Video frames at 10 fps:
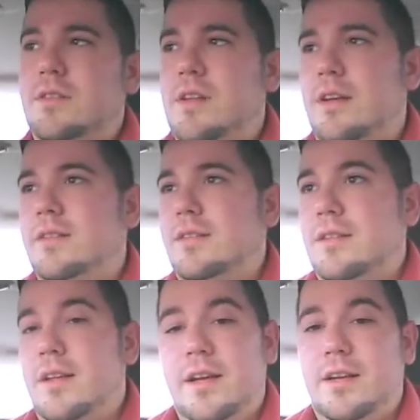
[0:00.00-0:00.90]
Dillsdale
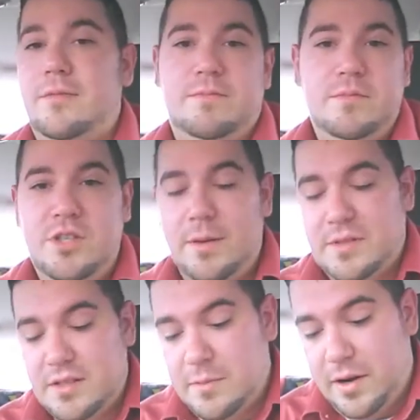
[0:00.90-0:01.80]
doesn't like
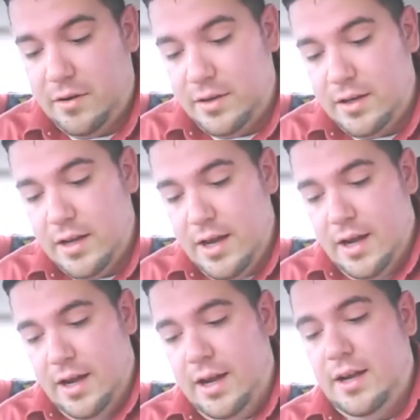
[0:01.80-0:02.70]
gypsies, apparently,
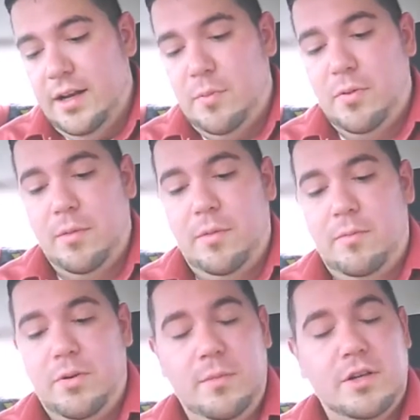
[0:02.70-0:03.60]
and he
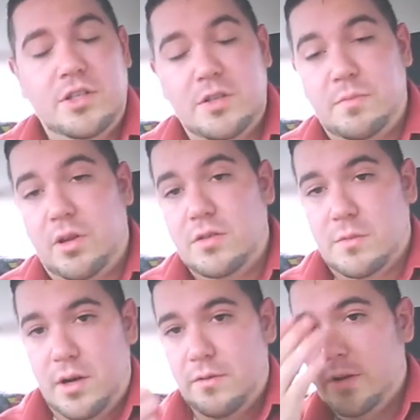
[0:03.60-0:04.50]
pretty much just blows
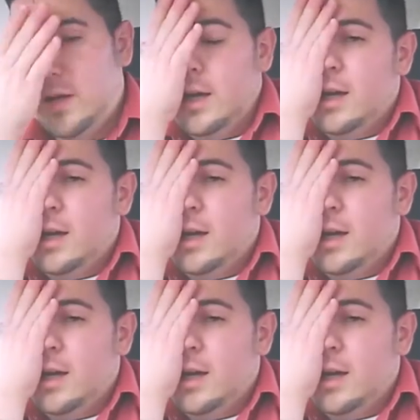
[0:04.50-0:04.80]
them off.